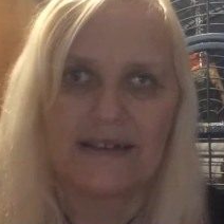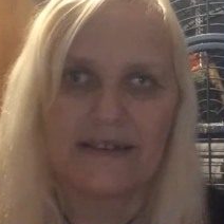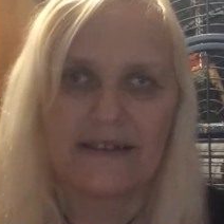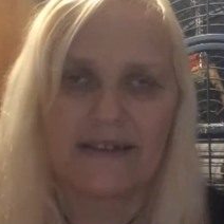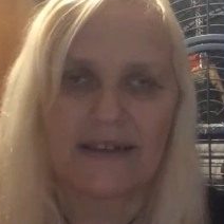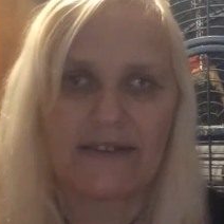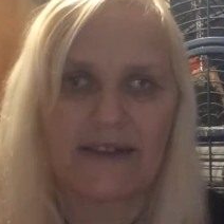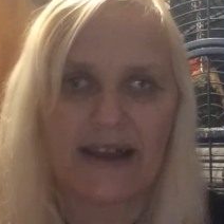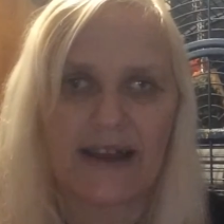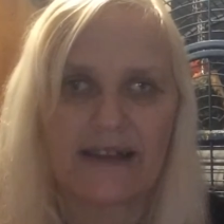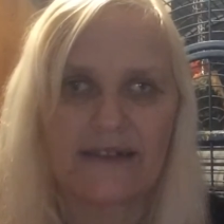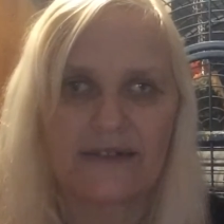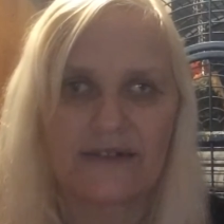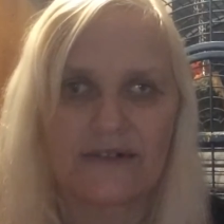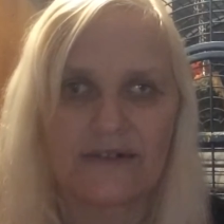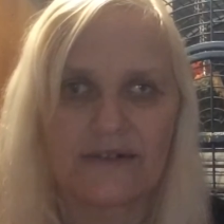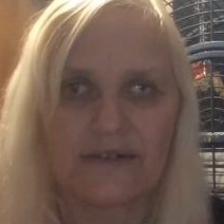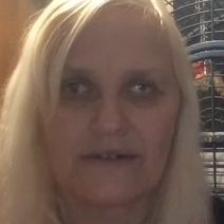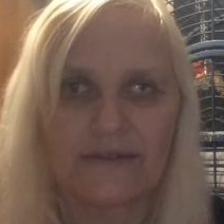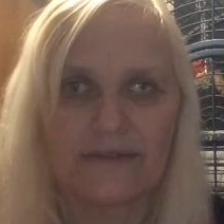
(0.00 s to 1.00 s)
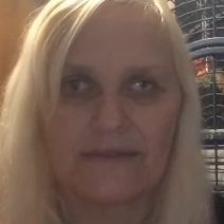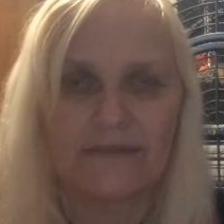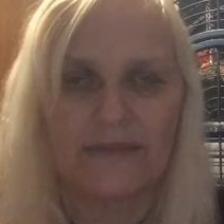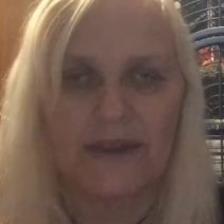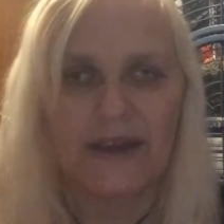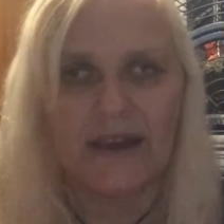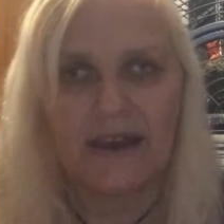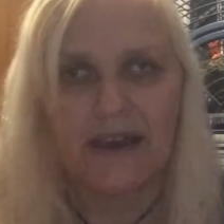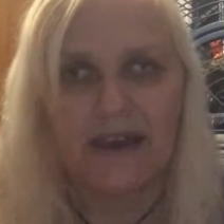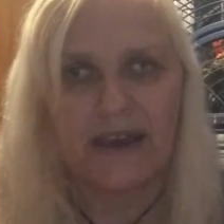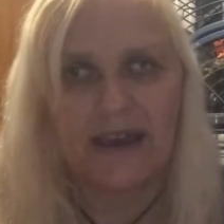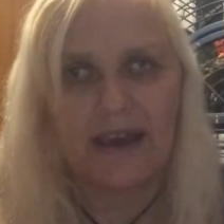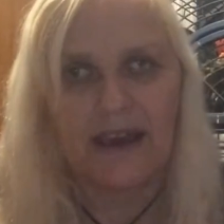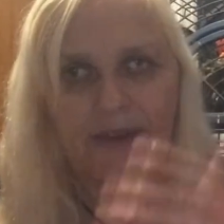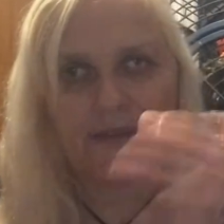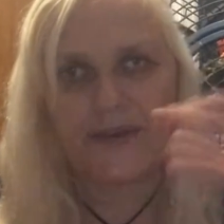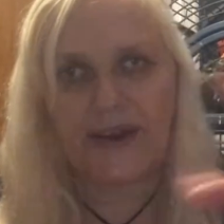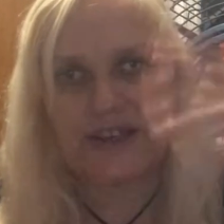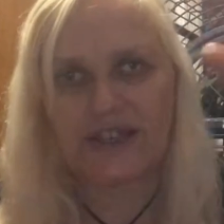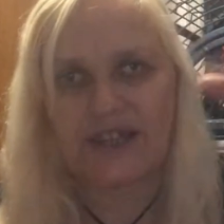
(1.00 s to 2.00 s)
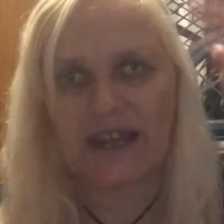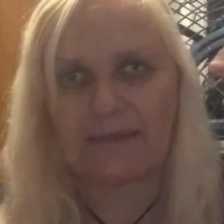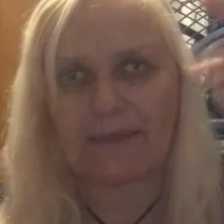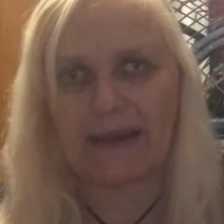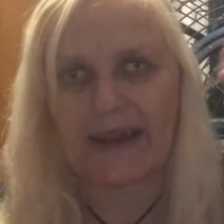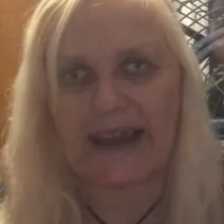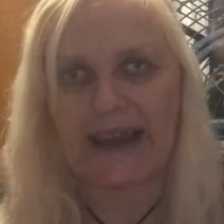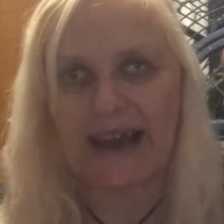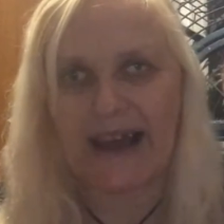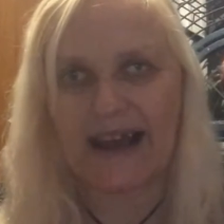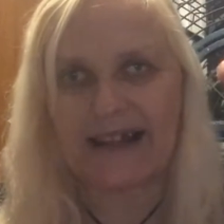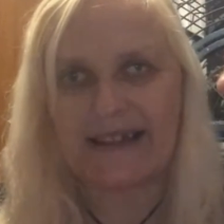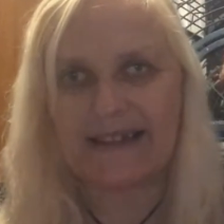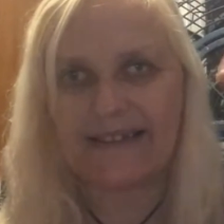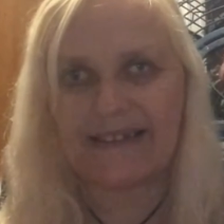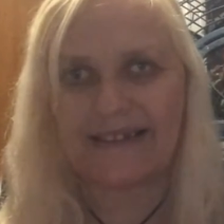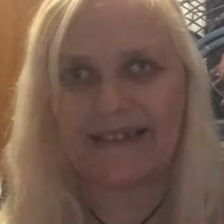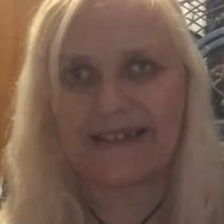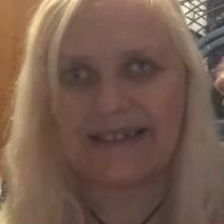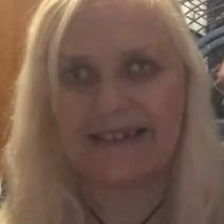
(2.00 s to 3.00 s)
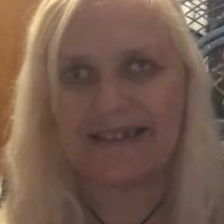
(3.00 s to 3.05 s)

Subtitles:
They rattle. If I shake my hands,